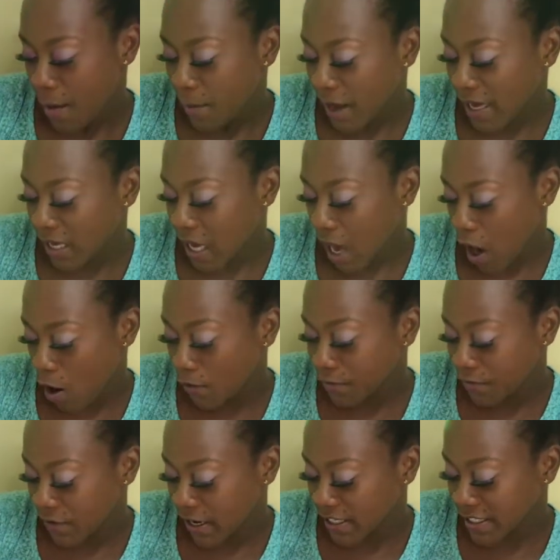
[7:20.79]
My cow
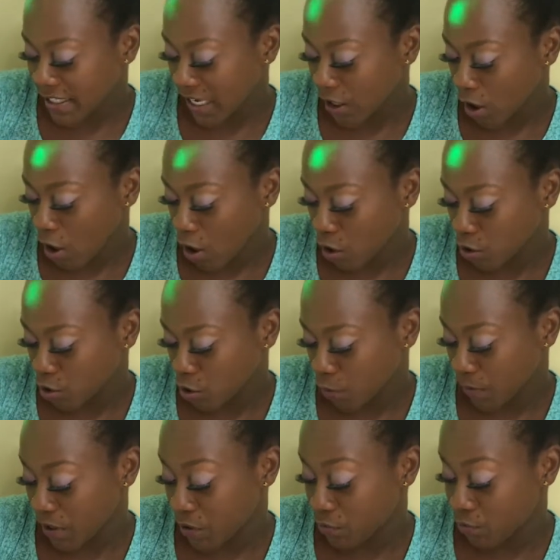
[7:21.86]
friends can also
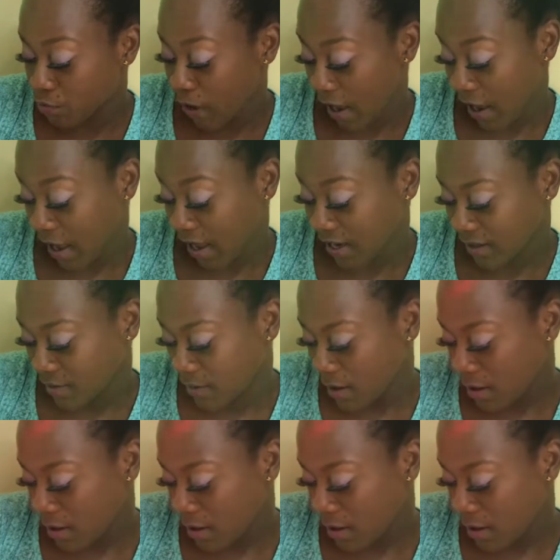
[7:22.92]
be red,